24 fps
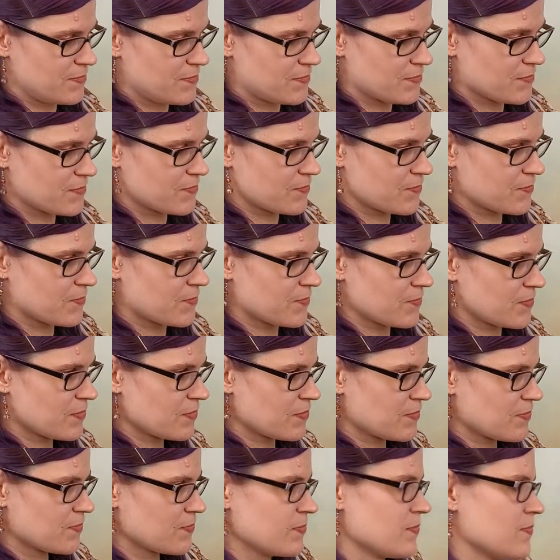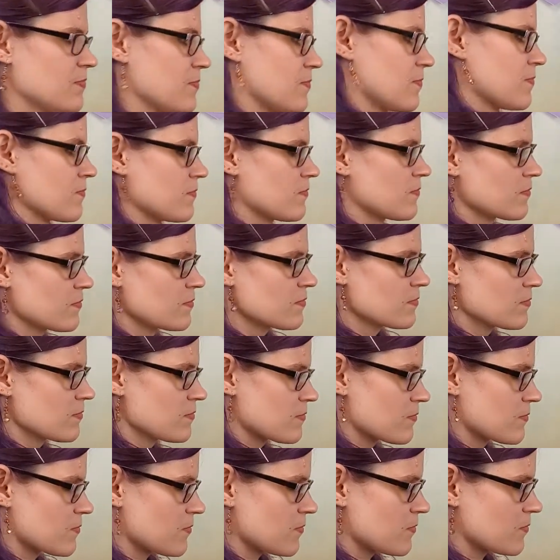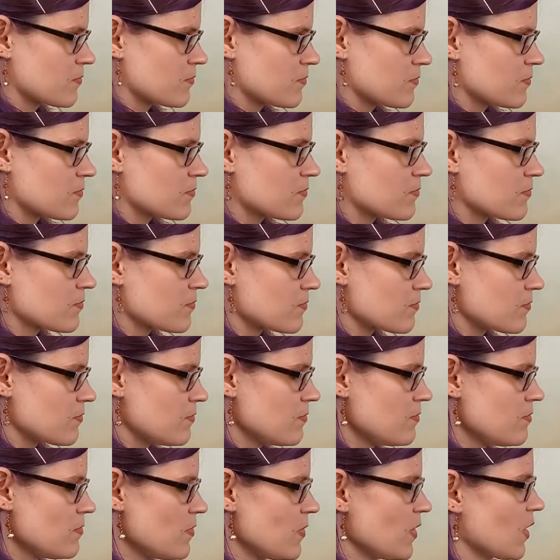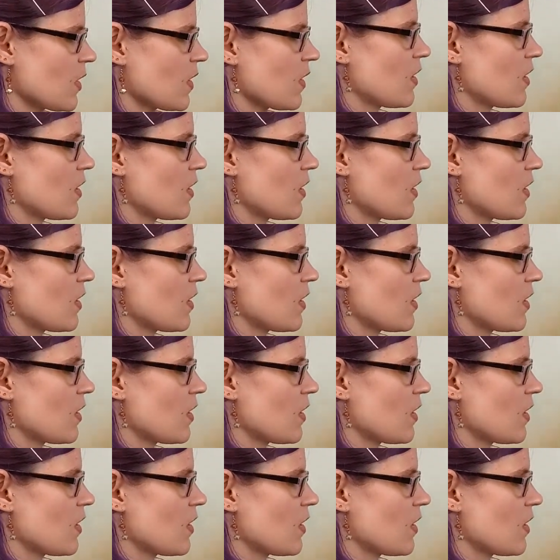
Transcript: No one is speaking in this clip.